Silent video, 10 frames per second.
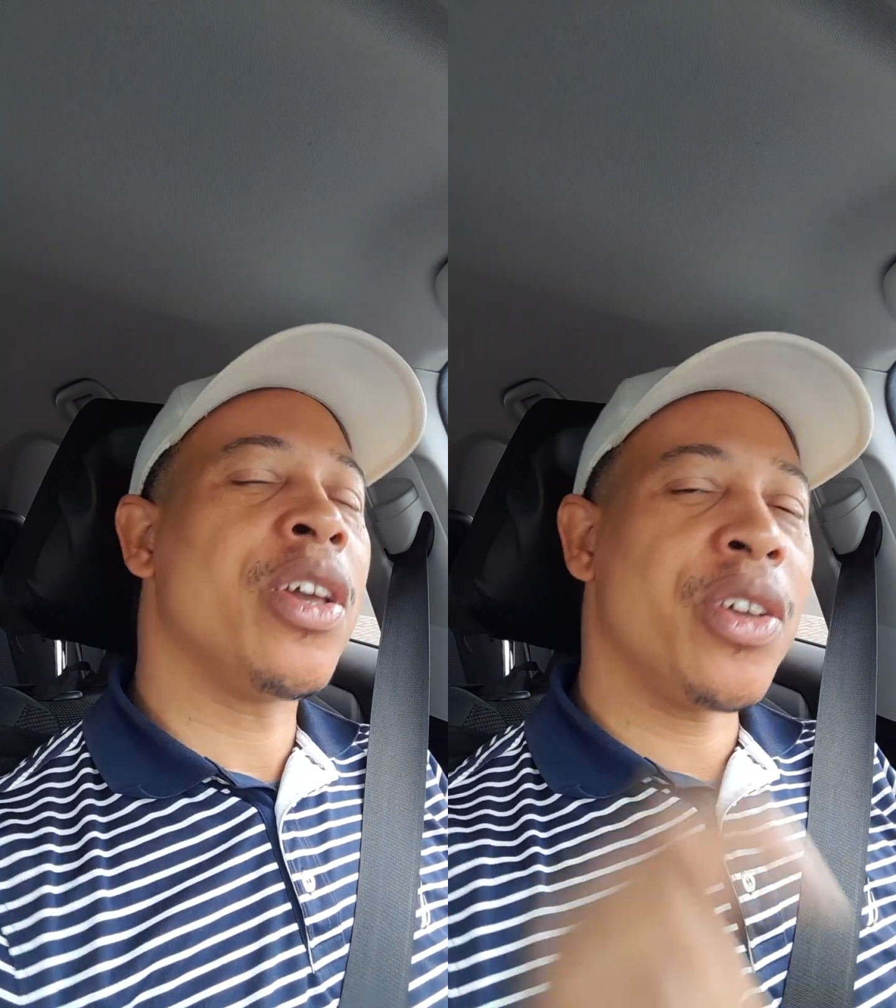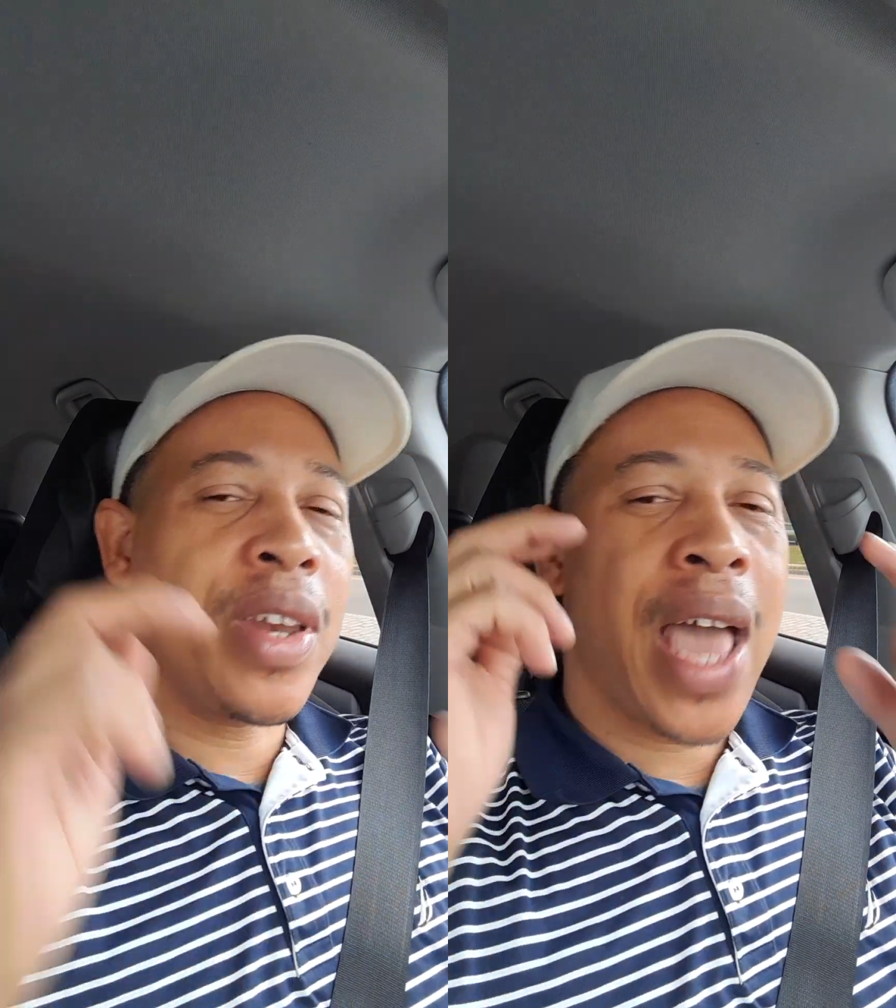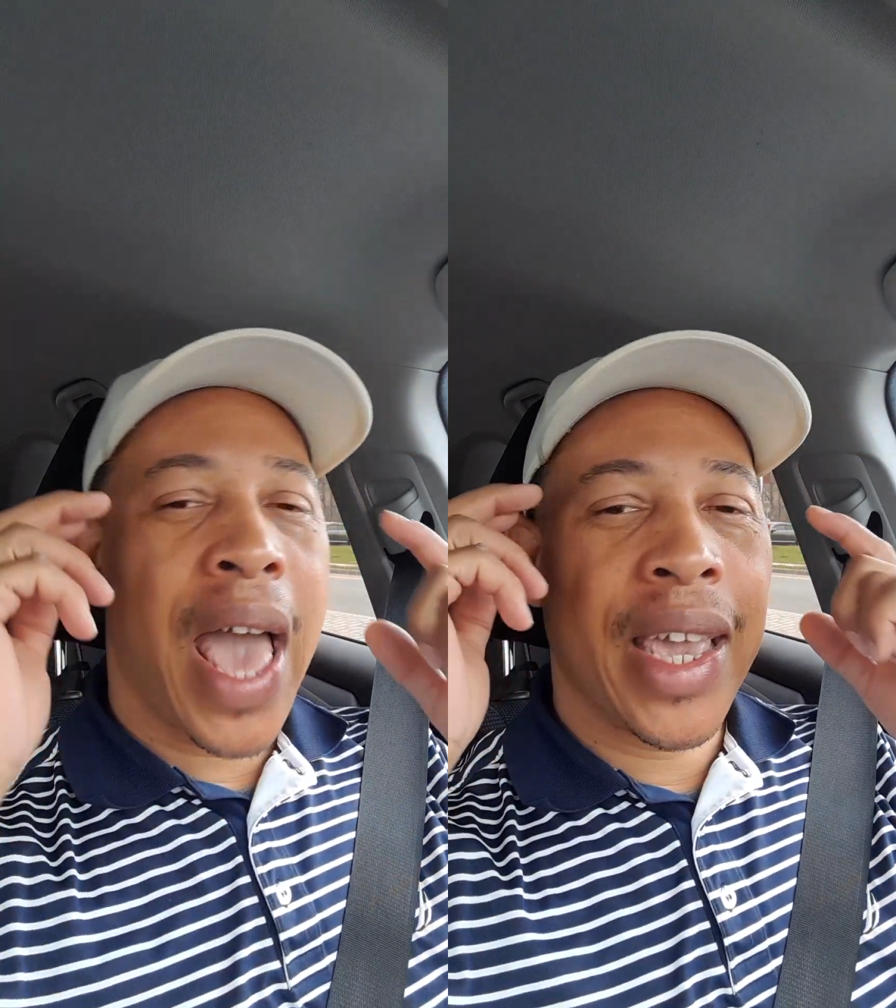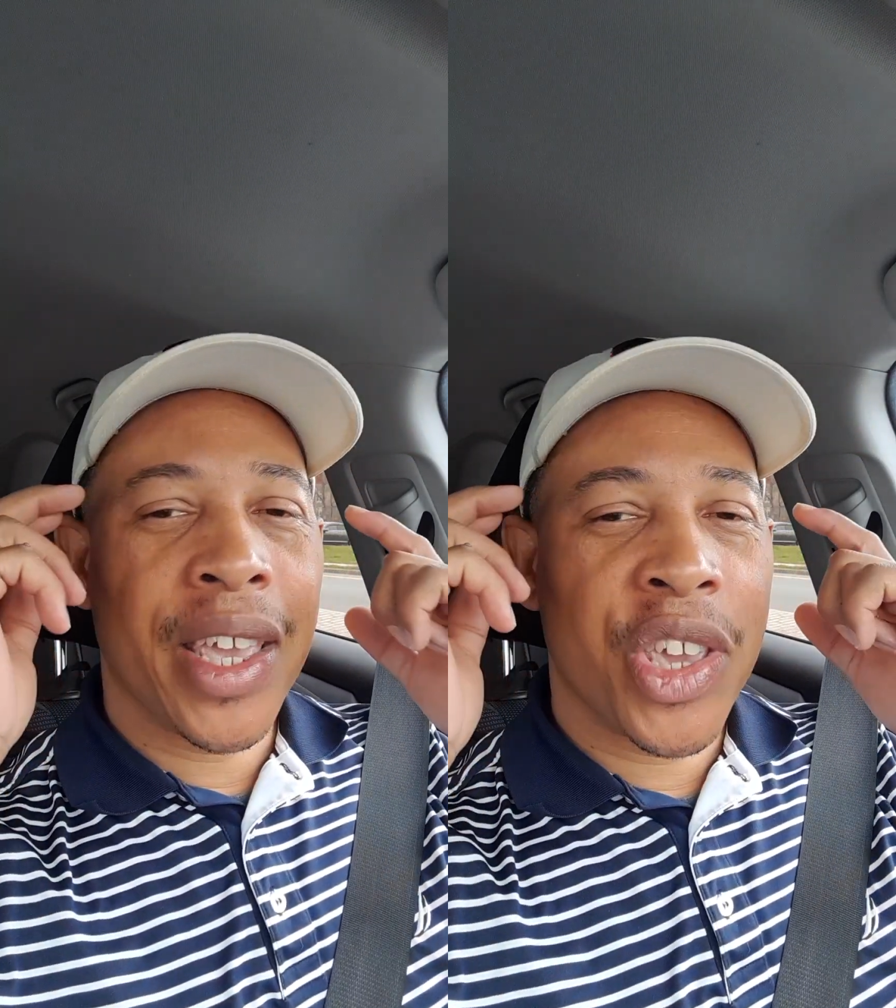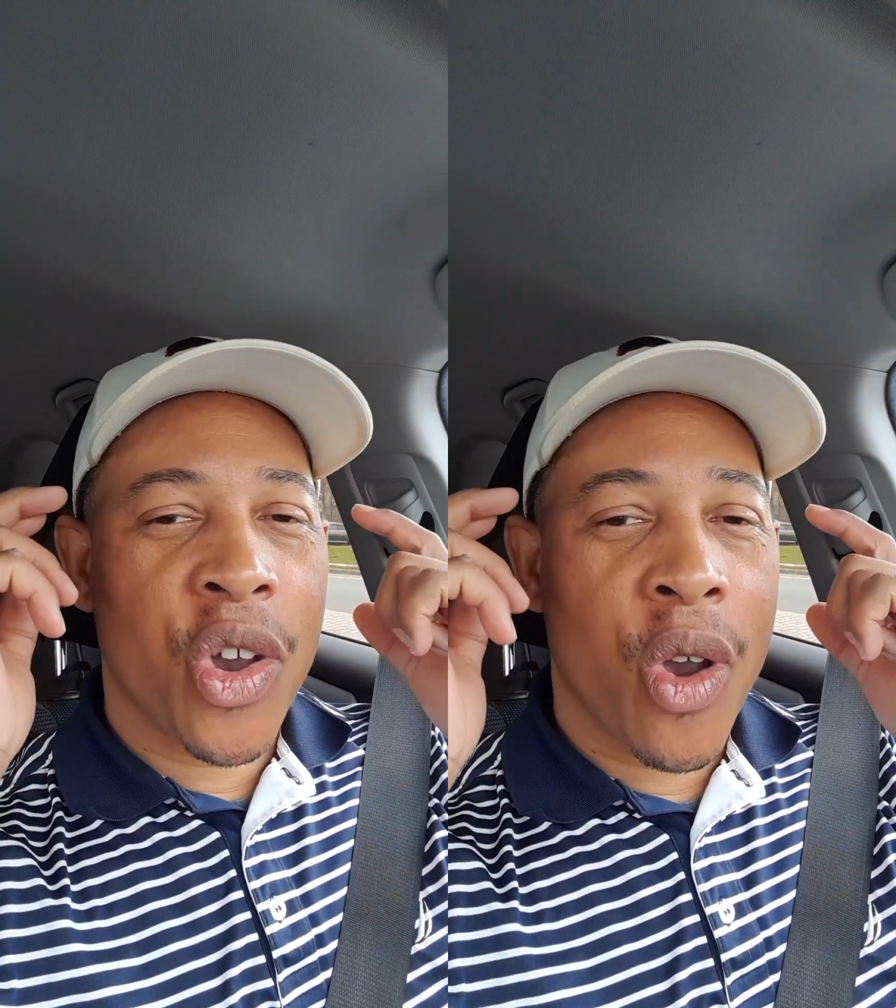you're not
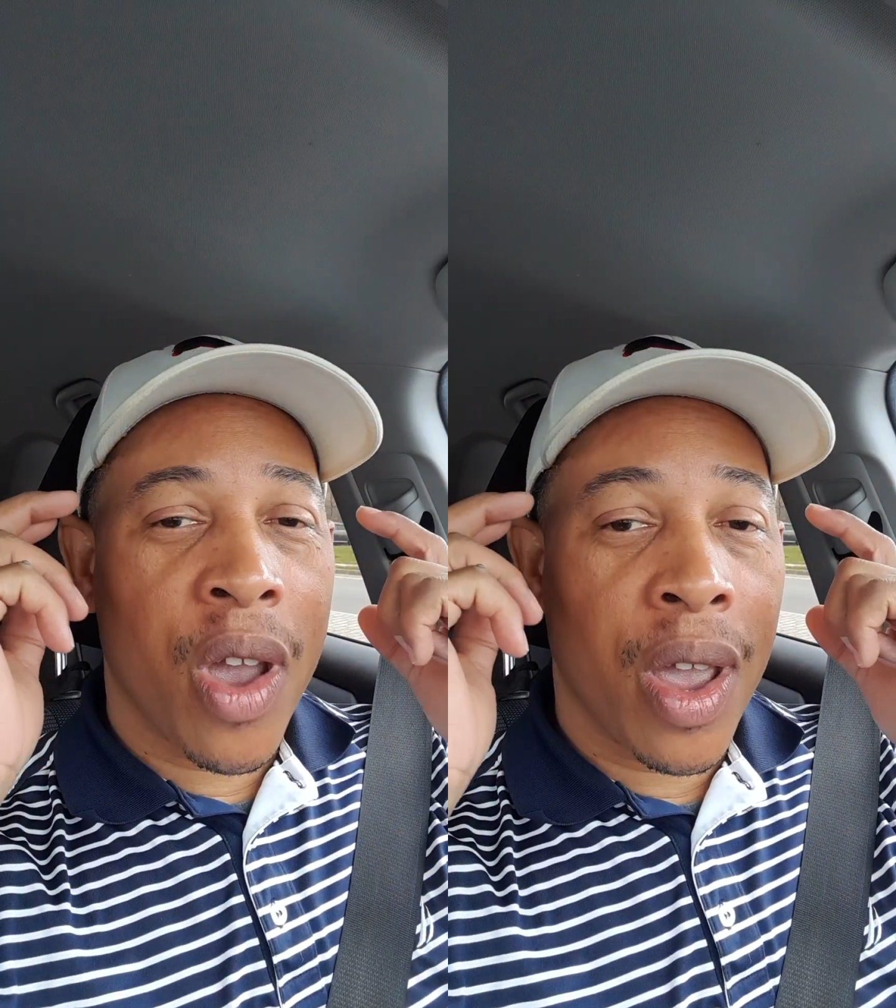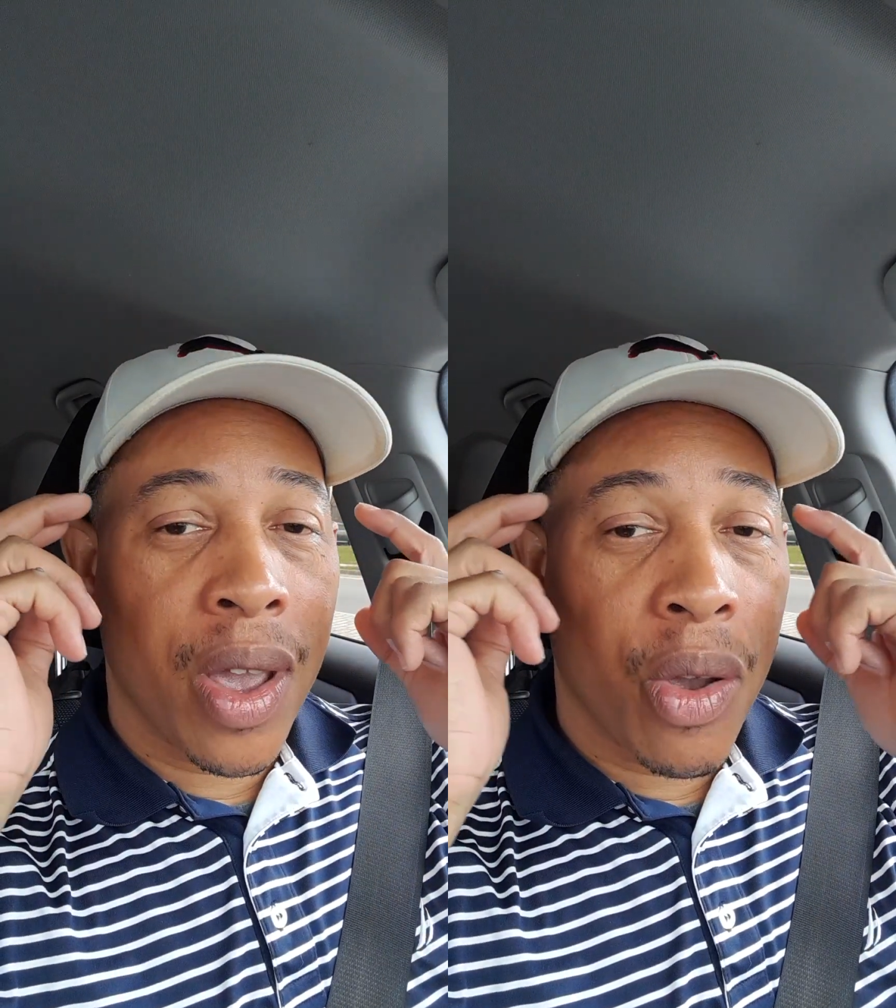in your